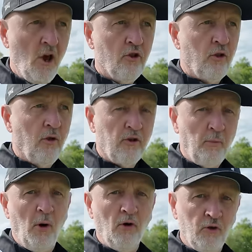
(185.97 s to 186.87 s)
So there's a
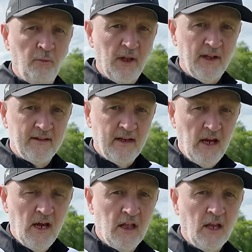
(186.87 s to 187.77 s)
possibility
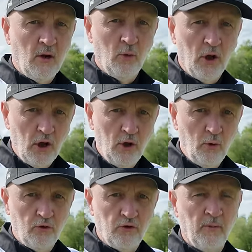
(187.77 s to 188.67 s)
that you would
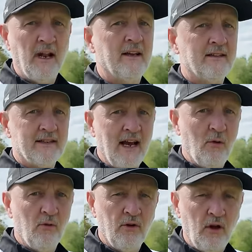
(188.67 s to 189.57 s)
lose some of that
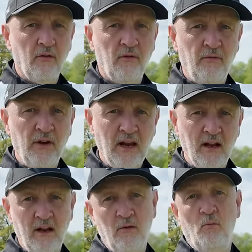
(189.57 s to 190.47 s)
sound and
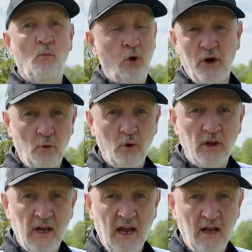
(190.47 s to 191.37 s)
feel in what you
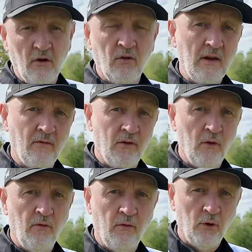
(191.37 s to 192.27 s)
wouldn't get in a grain
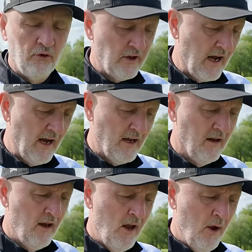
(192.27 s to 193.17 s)
flow forged
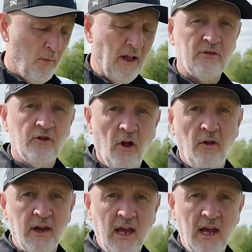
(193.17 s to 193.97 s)
iron but that's not the